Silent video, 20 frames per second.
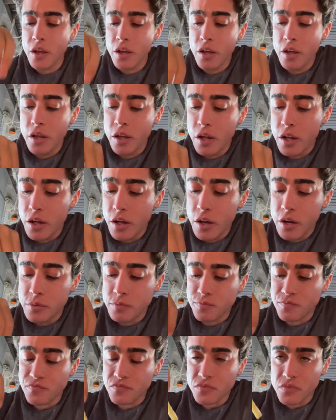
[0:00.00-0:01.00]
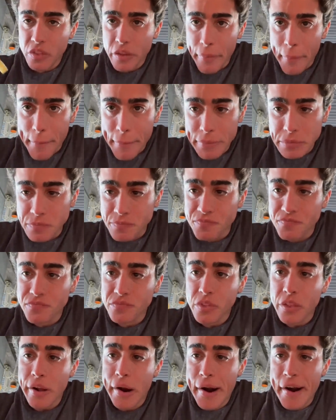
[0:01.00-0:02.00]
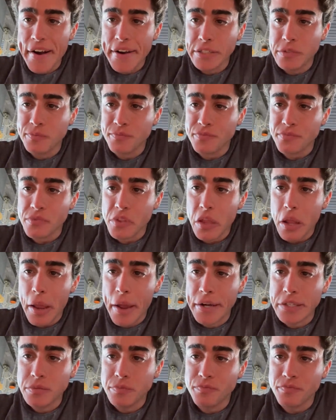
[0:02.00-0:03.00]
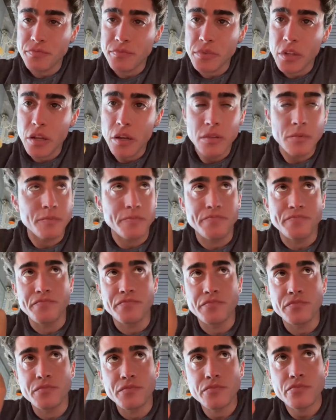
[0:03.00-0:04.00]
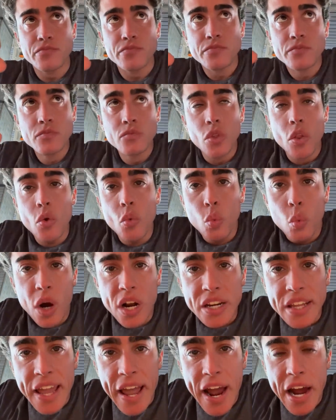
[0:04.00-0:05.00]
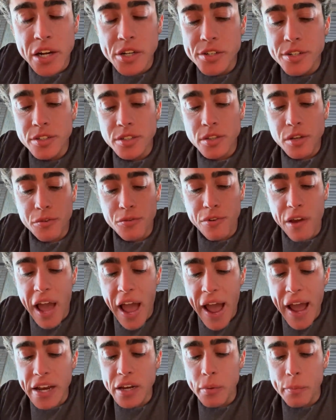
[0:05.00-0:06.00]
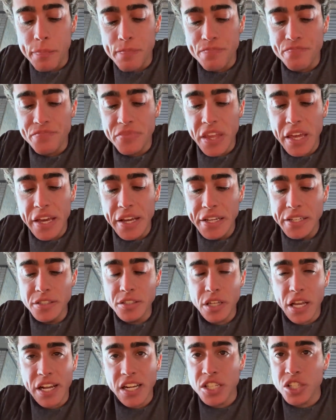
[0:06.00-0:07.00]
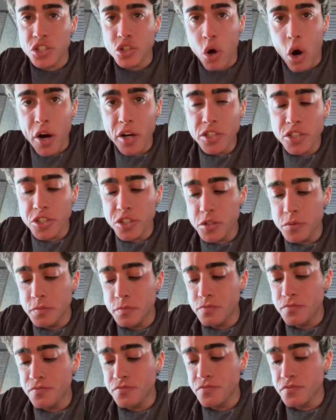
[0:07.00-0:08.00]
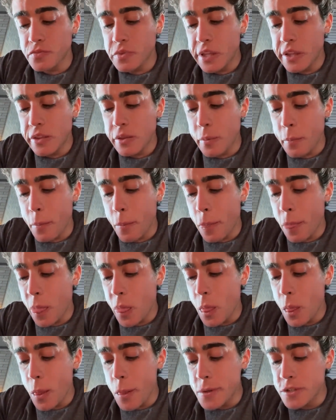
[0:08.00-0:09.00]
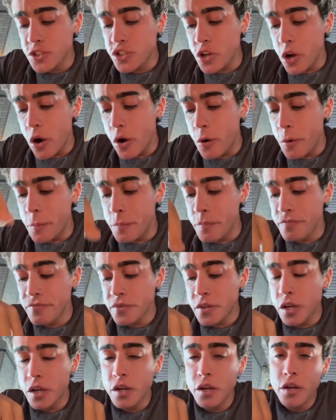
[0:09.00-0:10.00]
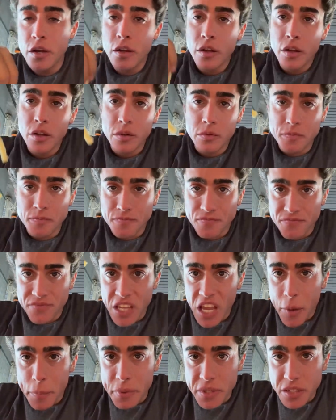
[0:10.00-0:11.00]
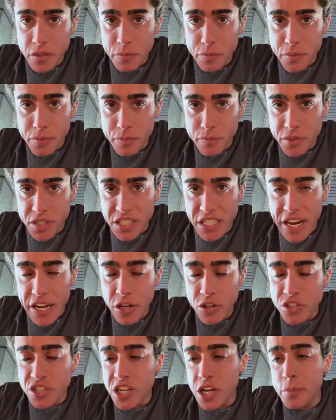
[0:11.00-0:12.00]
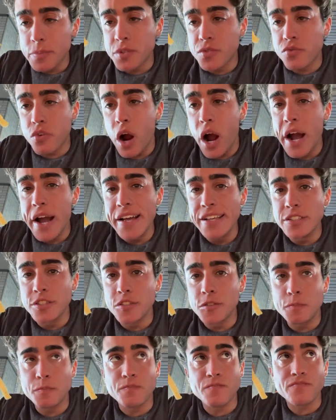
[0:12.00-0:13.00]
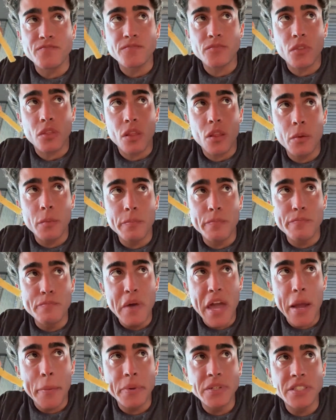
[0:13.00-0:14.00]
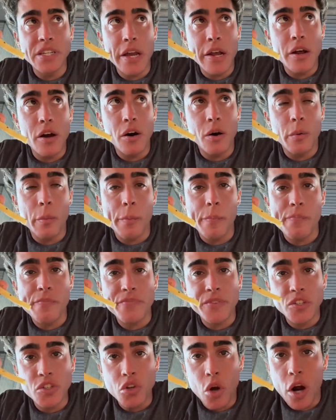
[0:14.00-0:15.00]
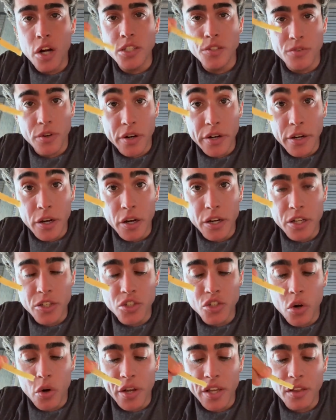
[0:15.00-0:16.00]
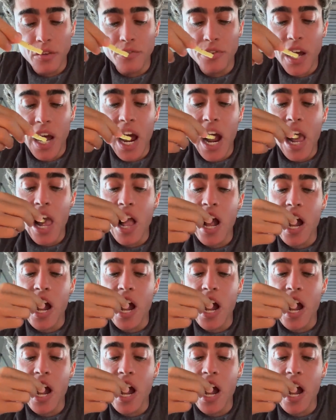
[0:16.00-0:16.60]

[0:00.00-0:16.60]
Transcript: Oh, really? I noticed a little bit of katai, like. What counters the fat is like starch. I thought, I'm like, you know what? I'm just like, so, I'm enjoying this one. Like potato chips, fries, baked potato, starch. Very good at soaking the fat.